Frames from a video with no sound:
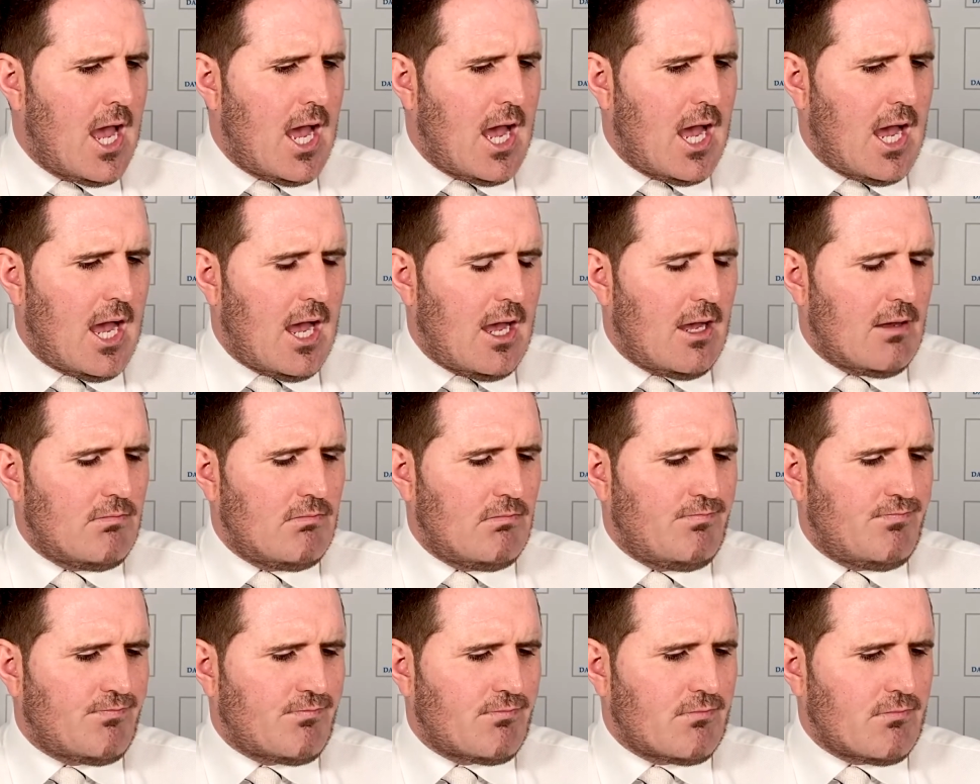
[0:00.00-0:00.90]

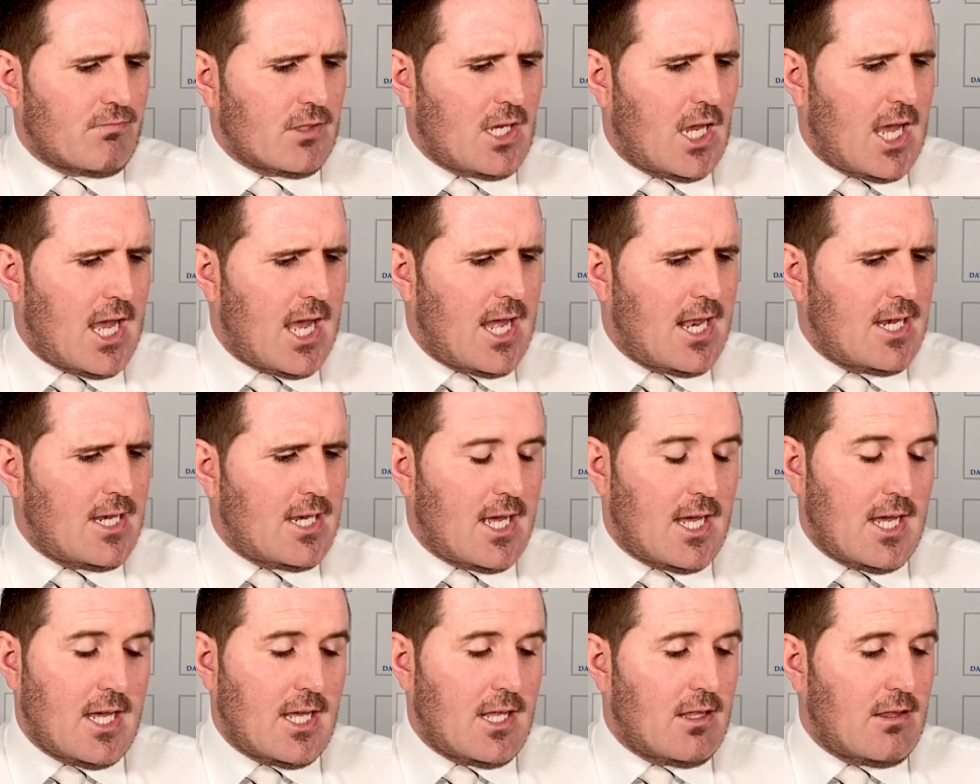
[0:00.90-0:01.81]
And
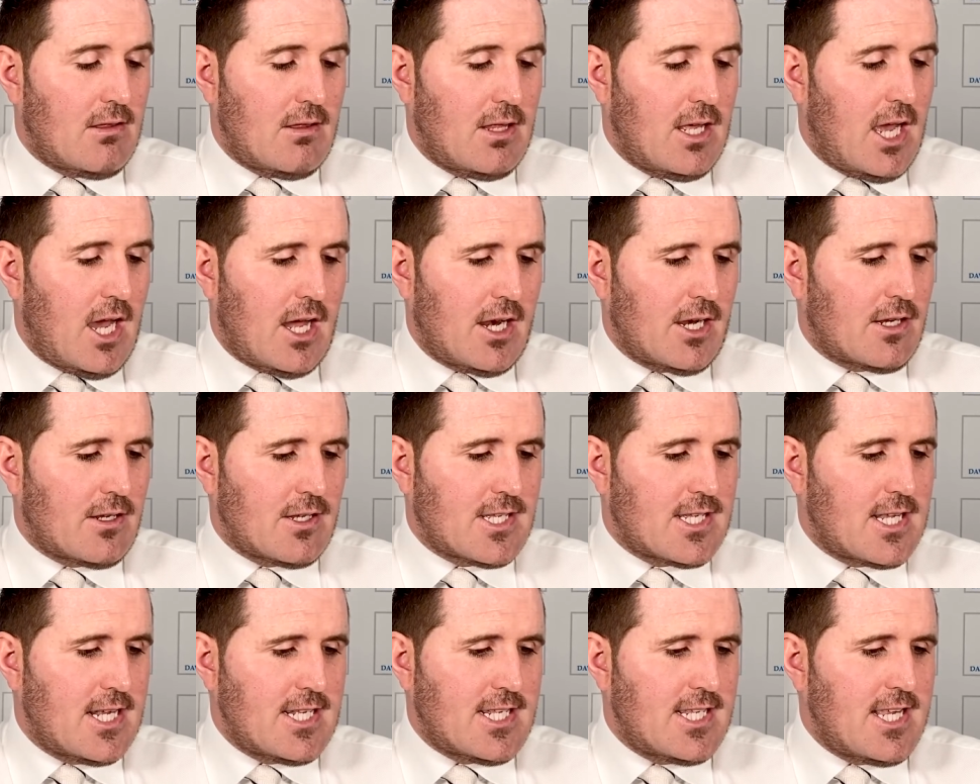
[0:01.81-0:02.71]
the article
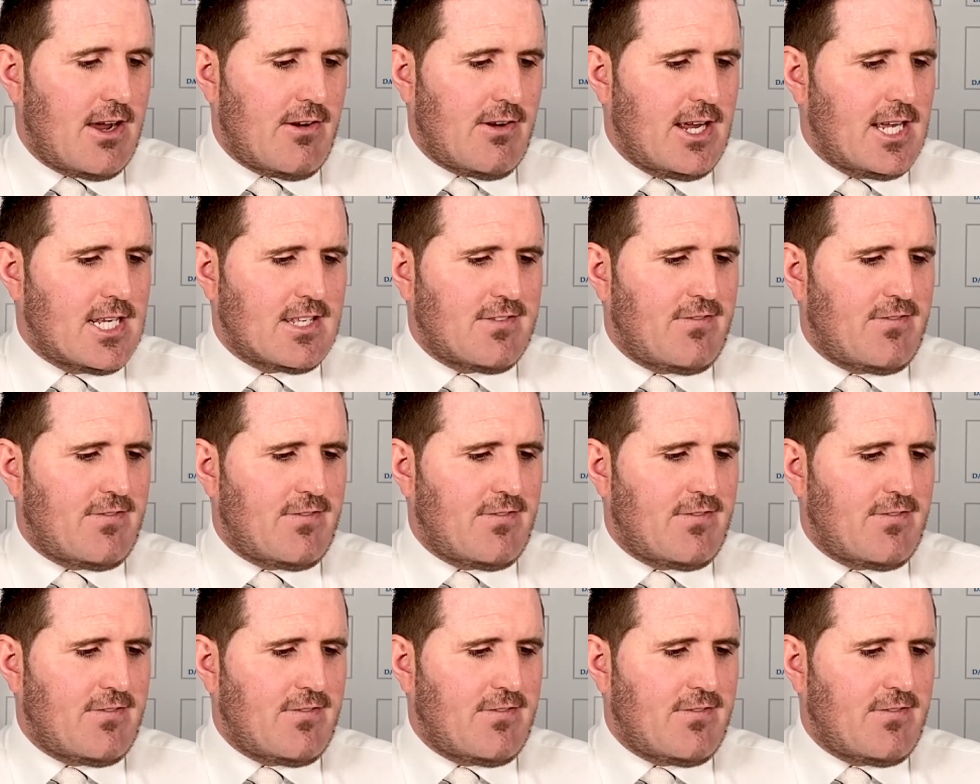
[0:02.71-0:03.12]
says serious